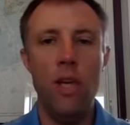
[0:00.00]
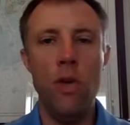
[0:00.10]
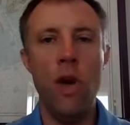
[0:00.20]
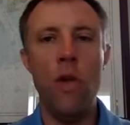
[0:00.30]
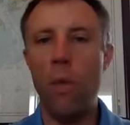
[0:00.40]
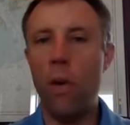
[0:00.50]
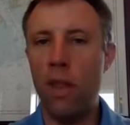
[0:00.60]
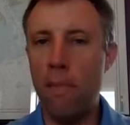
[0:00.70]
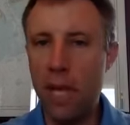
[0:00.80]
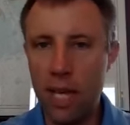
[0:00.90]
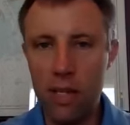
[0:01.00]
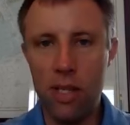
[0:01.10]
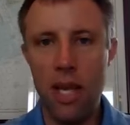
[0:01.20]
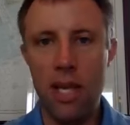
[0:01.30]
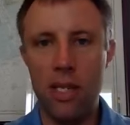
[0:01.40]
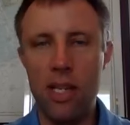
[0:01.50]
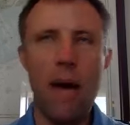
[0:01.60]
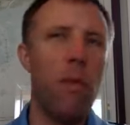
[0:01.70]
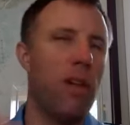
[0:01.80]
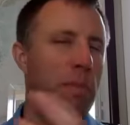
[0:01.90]
you know that one of the biggest things,
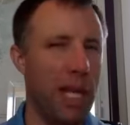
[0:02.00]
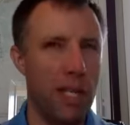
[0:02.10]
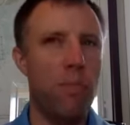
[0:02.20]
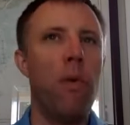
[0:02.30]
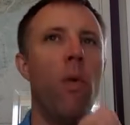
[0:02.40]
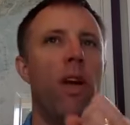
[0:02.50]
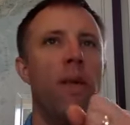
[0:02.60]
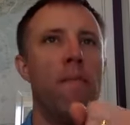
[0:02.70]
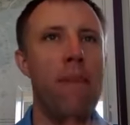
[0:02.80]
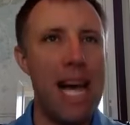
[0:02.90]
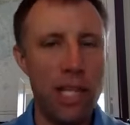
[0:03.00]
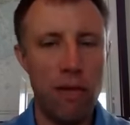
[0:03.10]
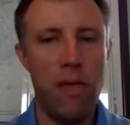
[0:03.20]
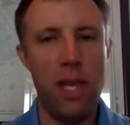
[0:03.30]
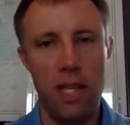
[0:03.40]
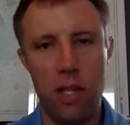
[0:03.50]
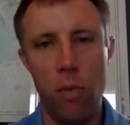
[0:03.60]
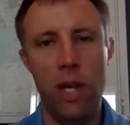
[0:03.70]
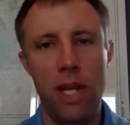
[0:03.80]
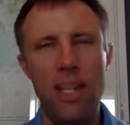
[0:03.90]
not one of the biggest, but one of the massive things
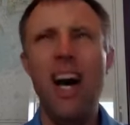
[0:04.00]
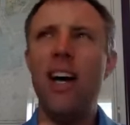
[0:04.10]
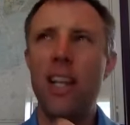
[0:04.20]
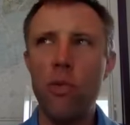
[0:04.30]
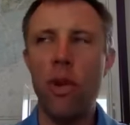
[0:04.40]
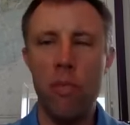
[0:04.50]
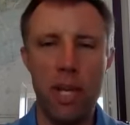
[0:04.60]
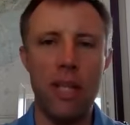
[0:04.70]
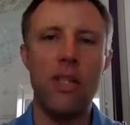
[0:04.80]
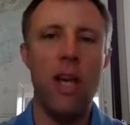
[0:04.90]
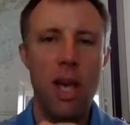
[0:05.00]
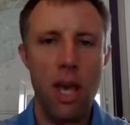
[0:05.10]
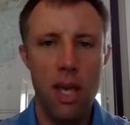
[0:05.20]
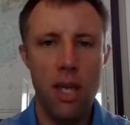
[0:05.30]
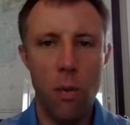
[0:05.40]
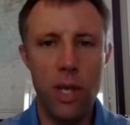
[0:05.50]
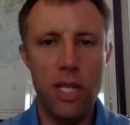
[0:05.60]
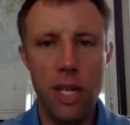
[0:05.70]
that we, no, it is one of the biggest, that we